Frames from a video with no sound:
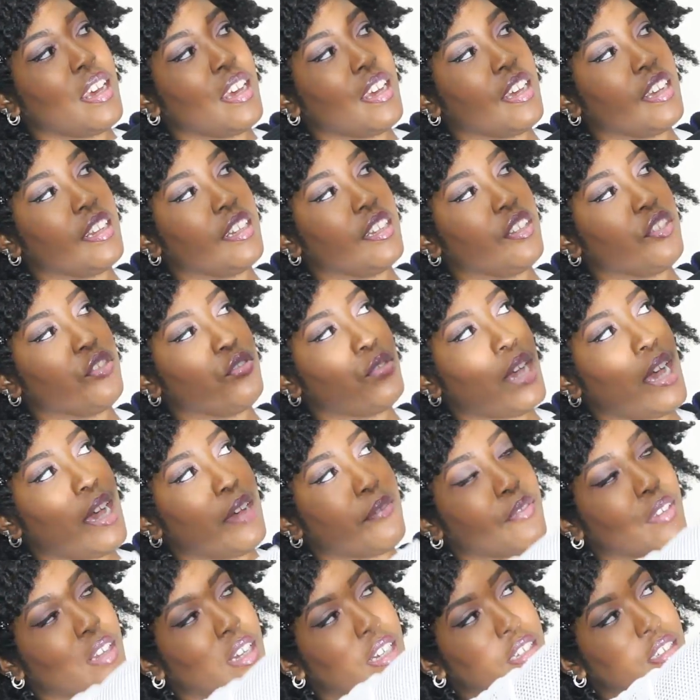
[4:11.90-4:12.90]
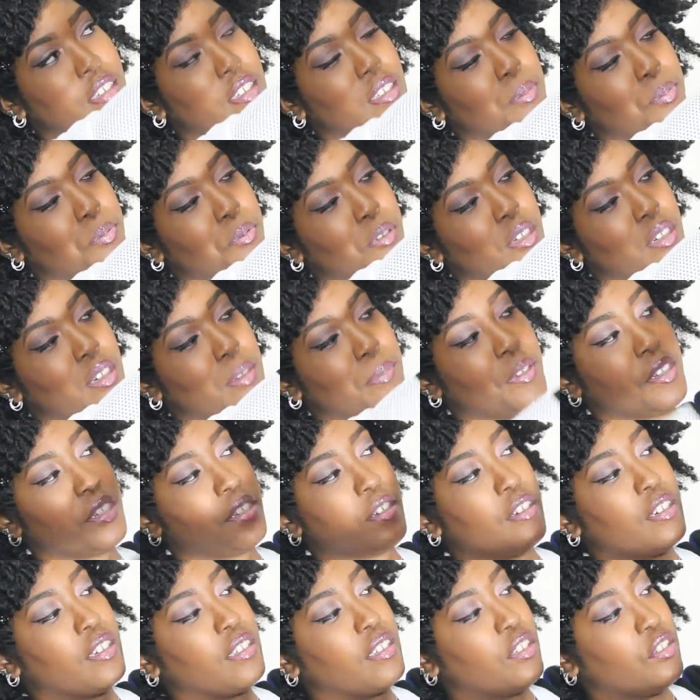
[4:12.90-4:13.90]
and then you have like this print up
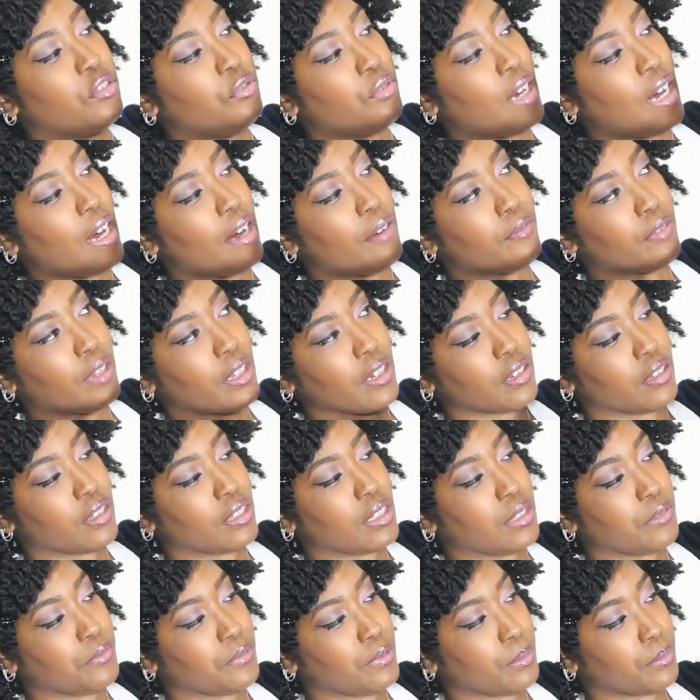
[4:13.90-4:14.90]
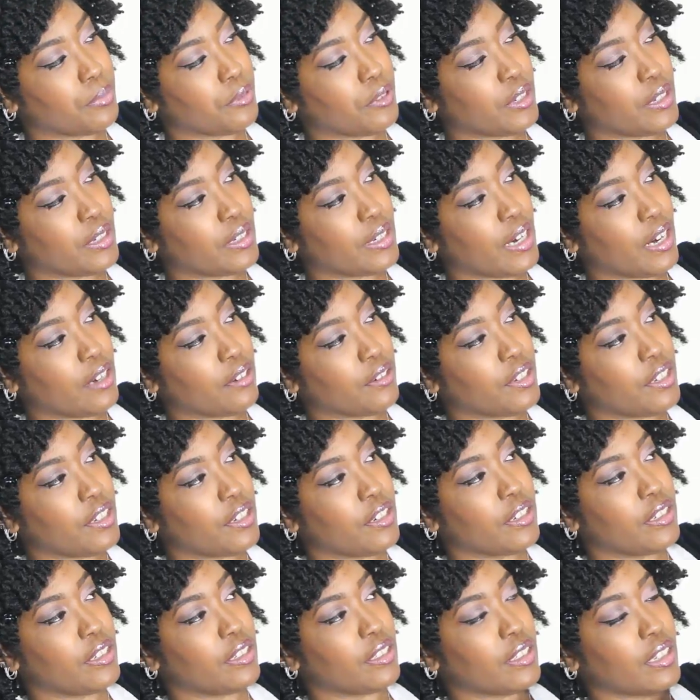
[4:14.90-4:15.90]
here, and then you have like a different print down
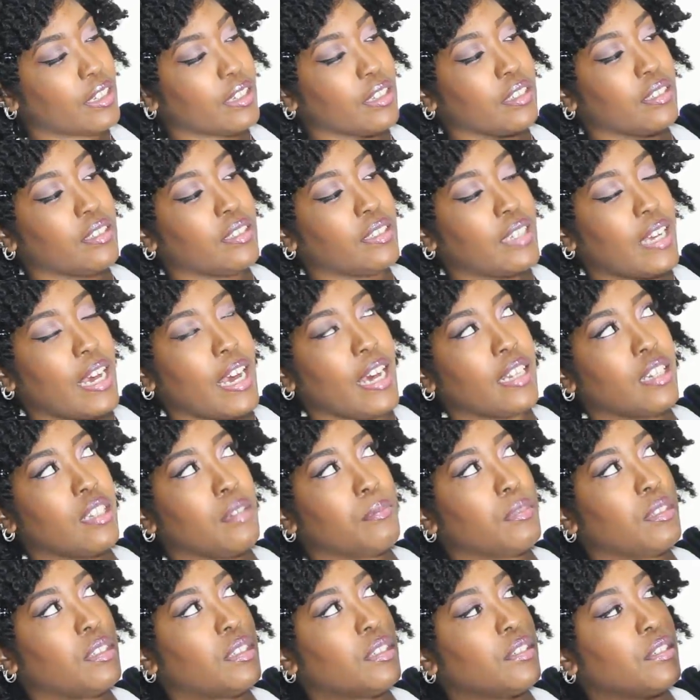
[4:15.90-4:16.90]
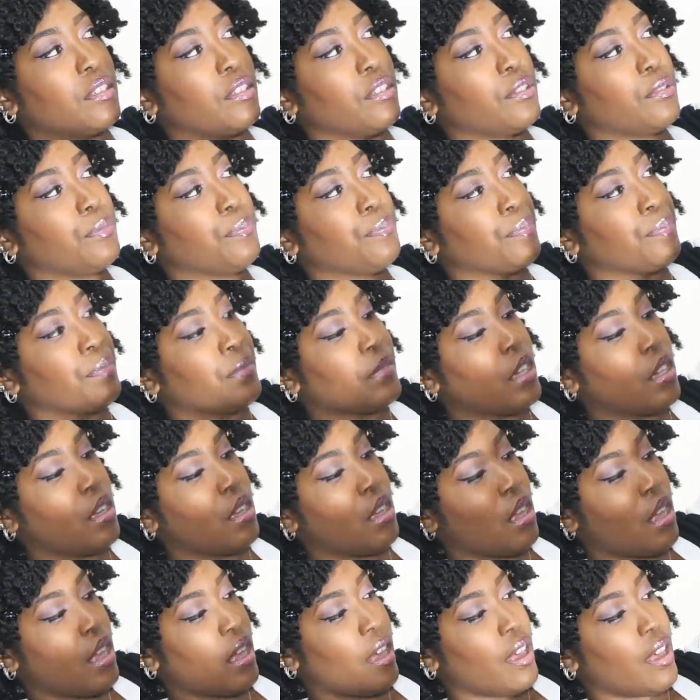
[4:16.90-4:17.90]
here, and it's like a satiny material.
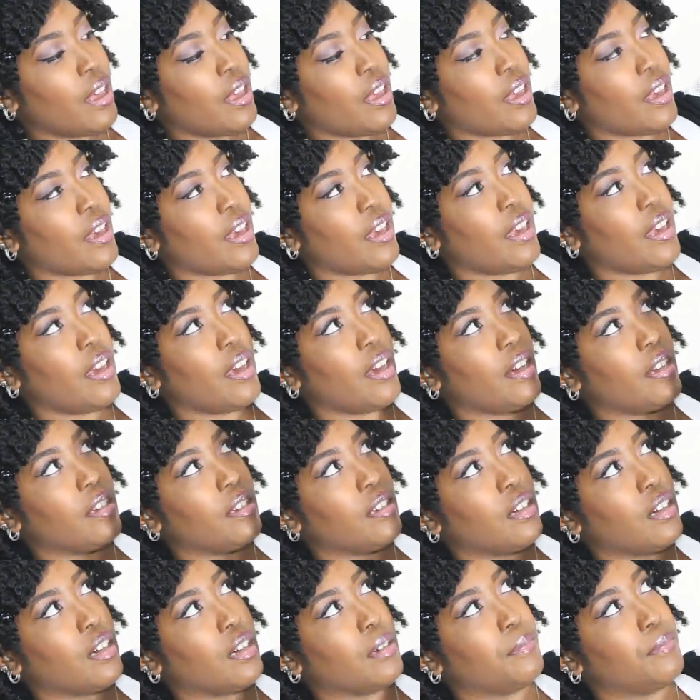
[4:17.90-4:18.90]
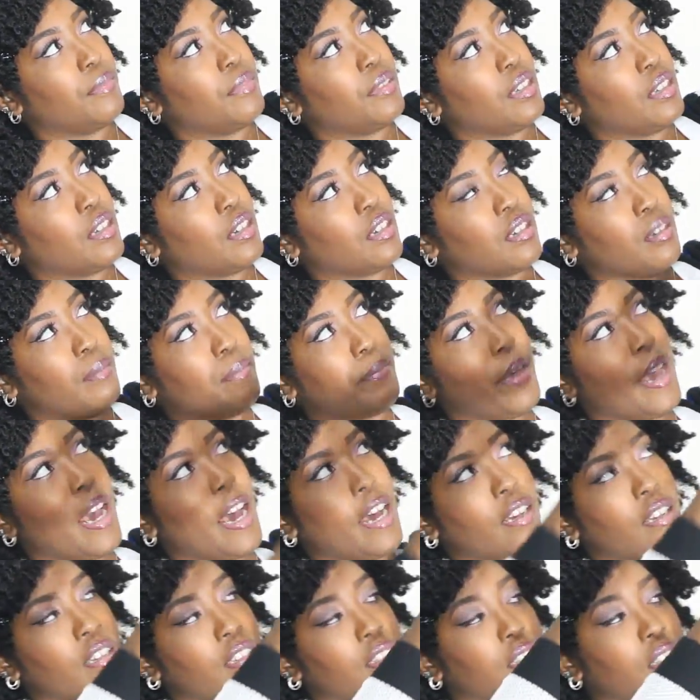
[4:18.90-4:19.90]
And um, then on the
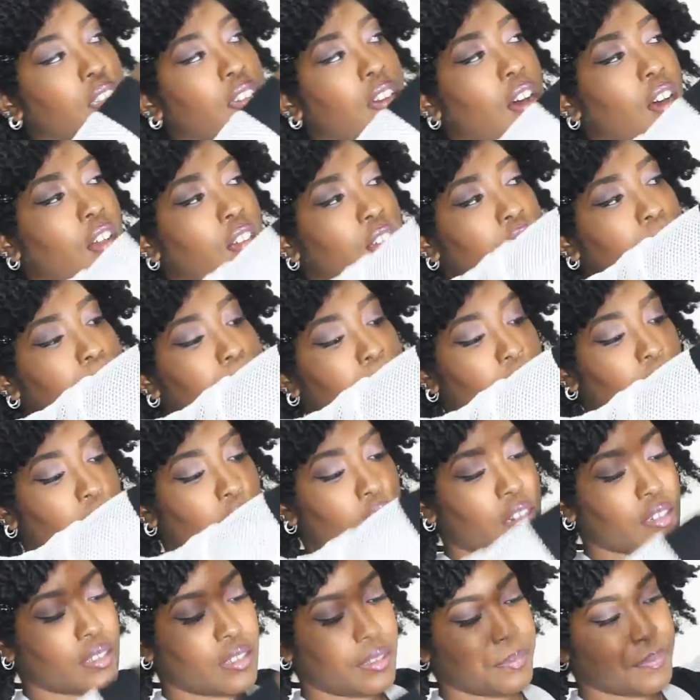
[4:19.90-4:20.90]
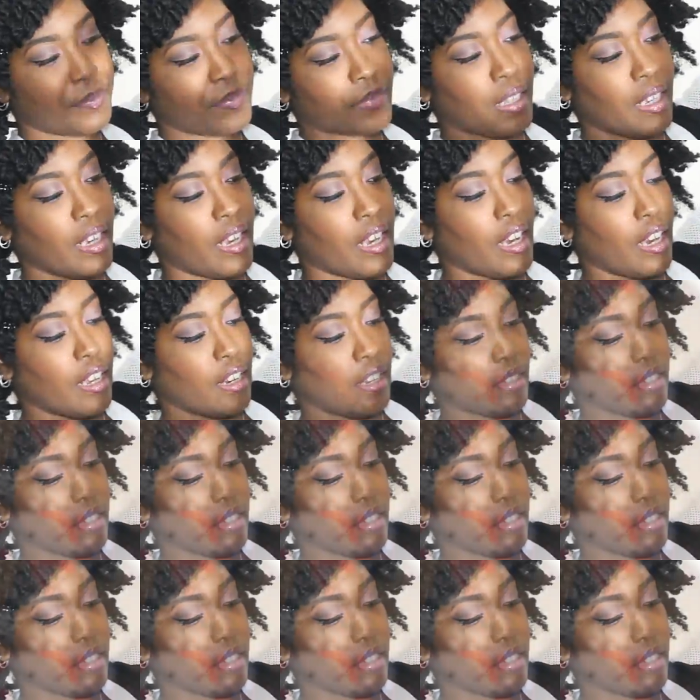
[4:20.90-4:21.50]
back it's color blocked, and